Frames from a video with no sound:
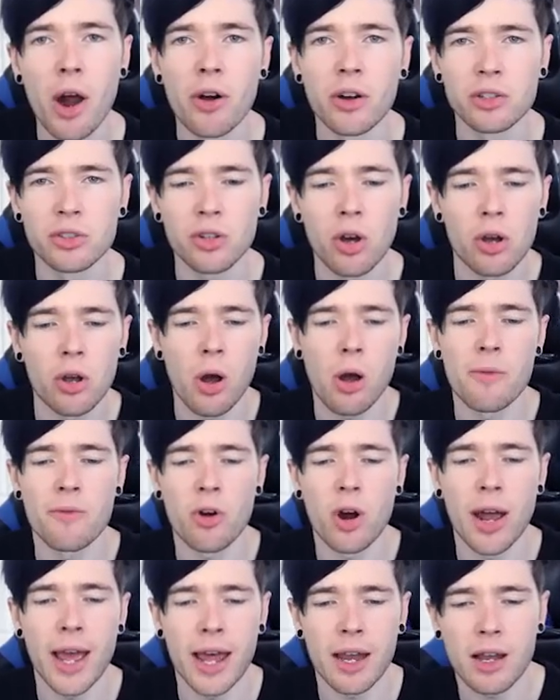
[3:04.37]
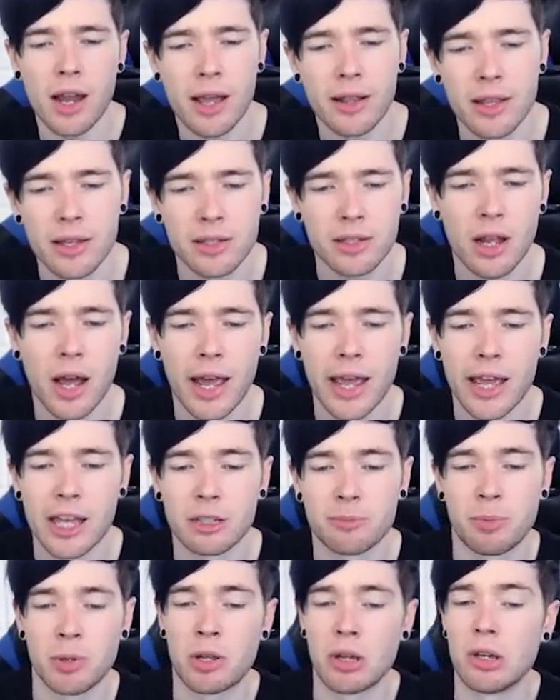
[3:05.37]
wear a sock over our head like this guy
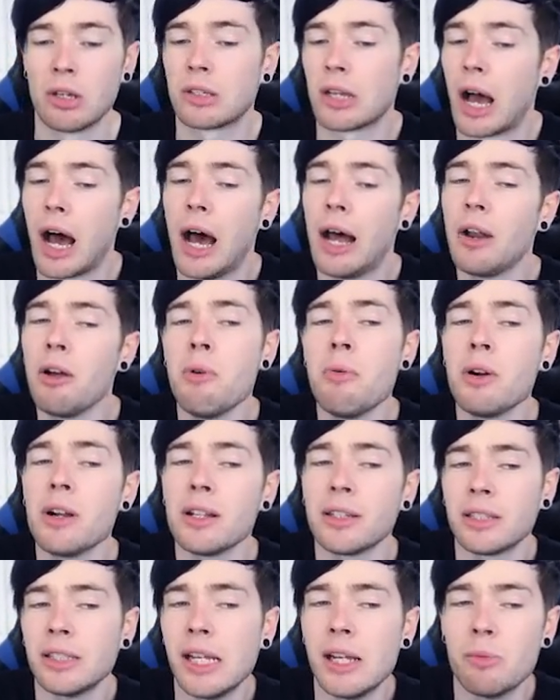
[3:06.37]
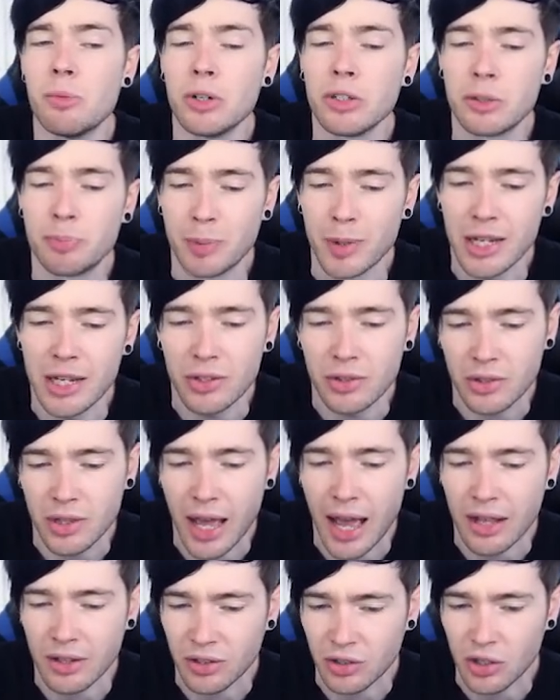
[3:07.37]
is because I don't want to see what's beneath
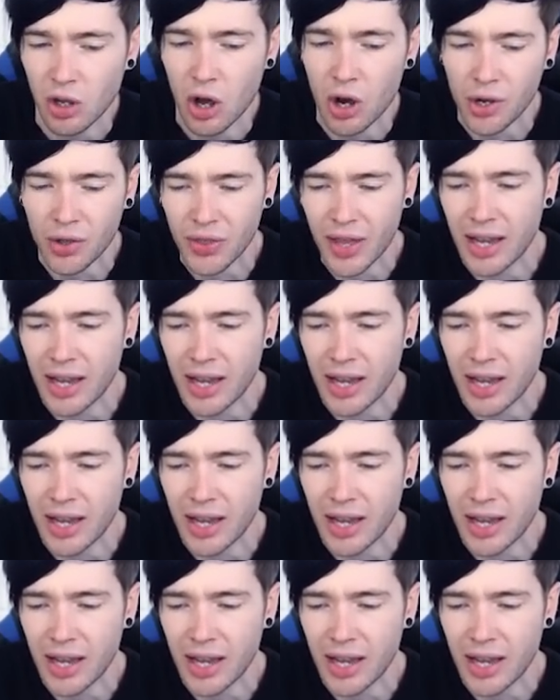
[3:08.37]
that sock.